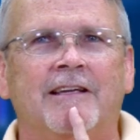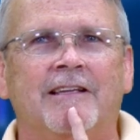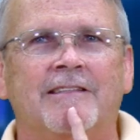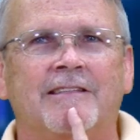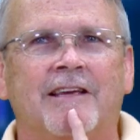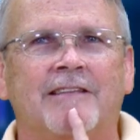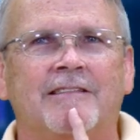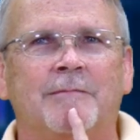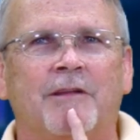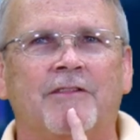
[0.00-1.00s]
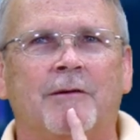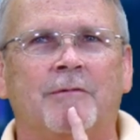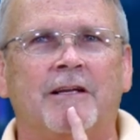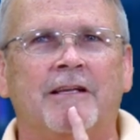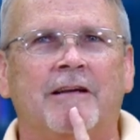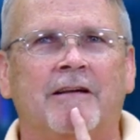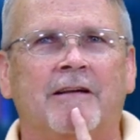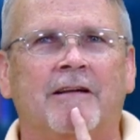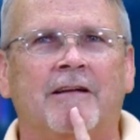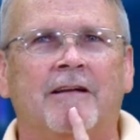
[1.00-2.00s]
set, see my thumb right here?
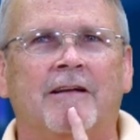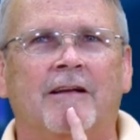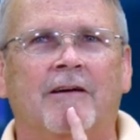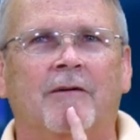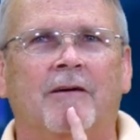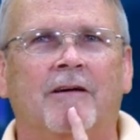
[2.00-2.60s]
Go.